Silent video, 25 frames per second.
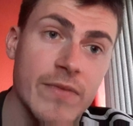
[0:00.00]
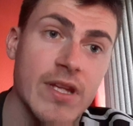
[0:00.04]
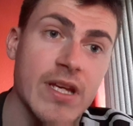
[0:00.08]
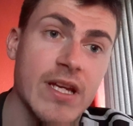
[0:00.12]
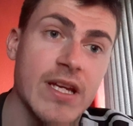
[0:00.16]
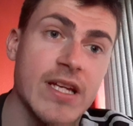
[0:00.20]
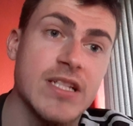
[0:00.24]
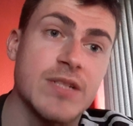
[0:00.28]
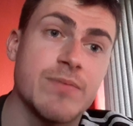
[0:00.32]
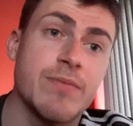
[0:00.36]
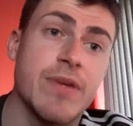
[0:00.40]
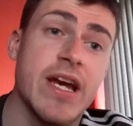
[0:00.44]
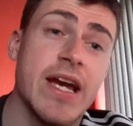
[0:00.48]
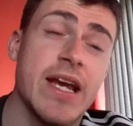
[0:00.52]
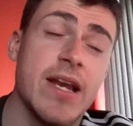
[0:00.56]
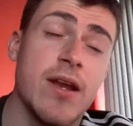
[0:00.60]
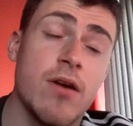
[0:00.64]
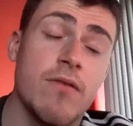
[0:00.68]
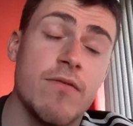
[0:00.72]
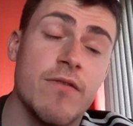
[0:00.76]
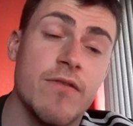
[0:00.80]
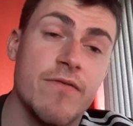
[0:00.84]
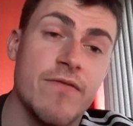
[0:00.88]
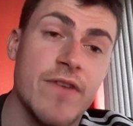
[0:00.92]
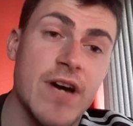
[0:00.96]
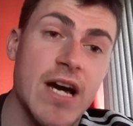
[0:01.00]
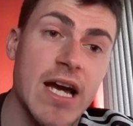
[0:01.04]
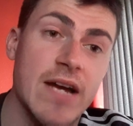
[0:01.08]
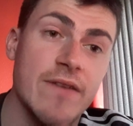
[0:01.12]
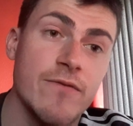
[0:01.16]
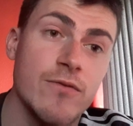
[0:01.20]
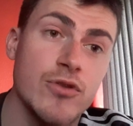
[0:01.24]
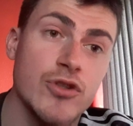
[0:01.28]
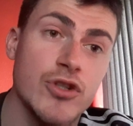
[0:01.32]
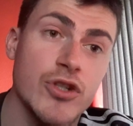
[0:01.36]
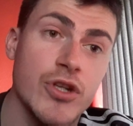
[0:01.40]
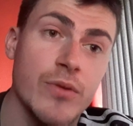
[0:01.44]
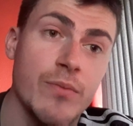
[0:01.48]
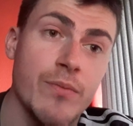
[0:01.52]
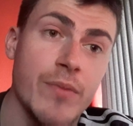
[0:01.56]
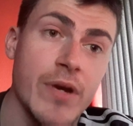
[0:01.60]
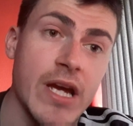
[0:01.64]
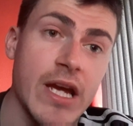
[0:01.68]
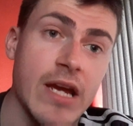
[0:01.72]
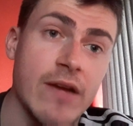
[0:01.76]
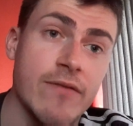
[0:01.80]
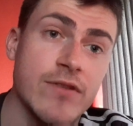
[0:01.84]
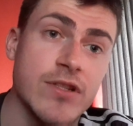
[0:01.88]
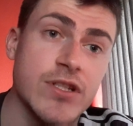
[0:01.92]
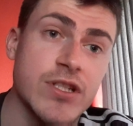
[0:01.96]
He's made over 500
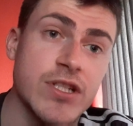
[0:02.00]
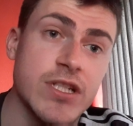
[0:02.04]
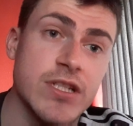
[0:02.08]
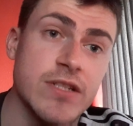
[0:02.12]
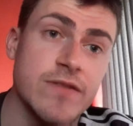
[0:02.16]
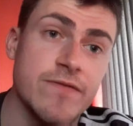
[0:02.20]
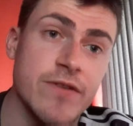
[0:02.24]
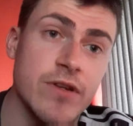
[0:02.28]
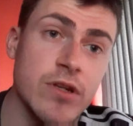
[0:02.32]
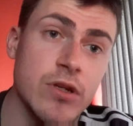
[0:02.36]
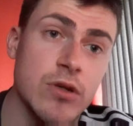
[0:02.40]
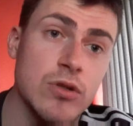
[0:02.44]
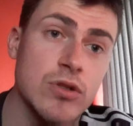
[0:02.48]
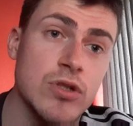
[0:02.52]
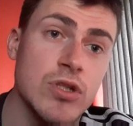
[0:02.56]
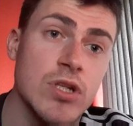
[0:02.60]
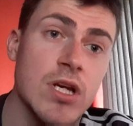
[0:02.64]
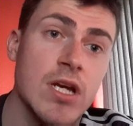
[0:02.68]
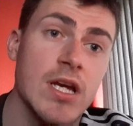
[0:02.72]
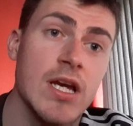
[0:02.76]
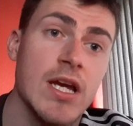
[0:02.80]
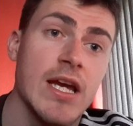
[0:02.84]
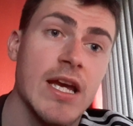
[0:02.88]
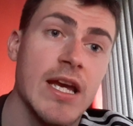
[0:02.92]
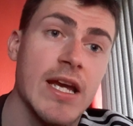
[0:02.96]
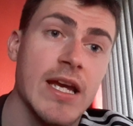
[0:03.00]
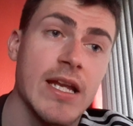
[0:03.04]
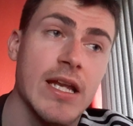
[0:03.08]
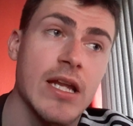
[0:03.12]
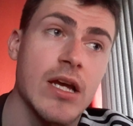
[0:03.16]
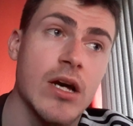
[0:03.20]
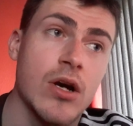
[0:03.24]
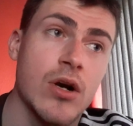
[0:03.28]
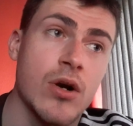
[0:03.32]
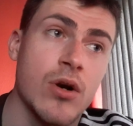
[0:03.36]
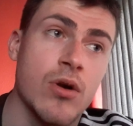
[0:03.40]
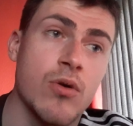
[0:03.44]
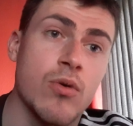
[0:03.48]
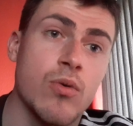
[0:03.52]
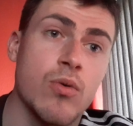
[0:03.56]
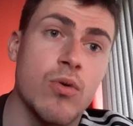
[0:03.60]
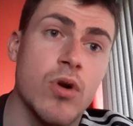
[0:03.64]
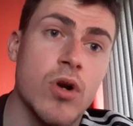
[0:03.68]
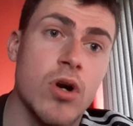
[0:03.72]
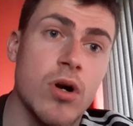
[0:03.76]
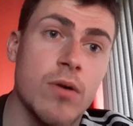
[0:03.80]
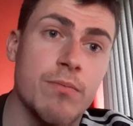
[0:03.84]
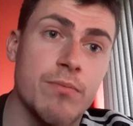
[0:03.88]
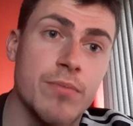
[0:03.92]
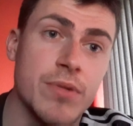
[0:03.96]
appearances for us in all
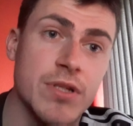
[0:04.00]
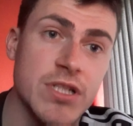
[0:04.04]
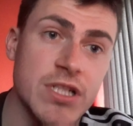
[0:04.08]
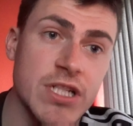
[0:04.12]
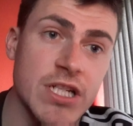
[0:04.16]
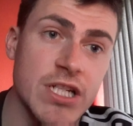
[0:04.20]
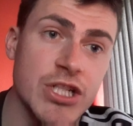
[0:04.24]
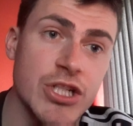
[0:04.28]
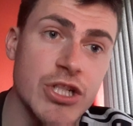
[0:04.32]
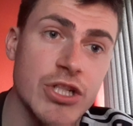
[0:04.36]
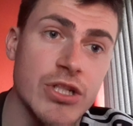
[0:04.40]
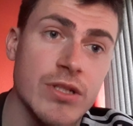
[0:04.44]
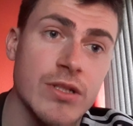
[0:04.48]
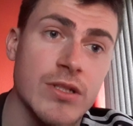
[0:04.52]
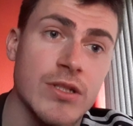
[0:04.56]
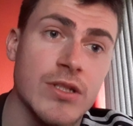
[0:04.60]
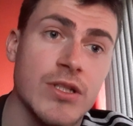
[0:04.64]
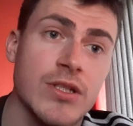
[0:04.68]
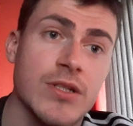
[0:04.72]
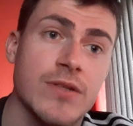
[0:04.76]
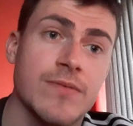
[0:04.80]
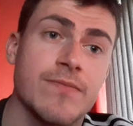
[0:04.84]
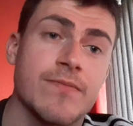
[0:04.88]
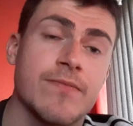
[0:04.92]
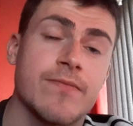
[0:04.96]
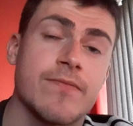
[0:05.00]
competitions.